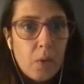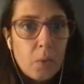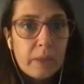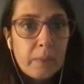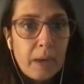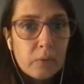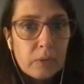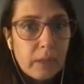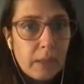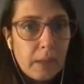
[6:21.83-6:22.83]
What about
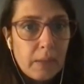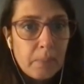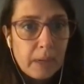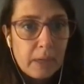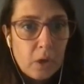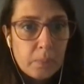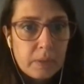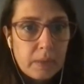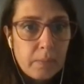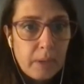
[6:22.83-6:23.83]
biopsy?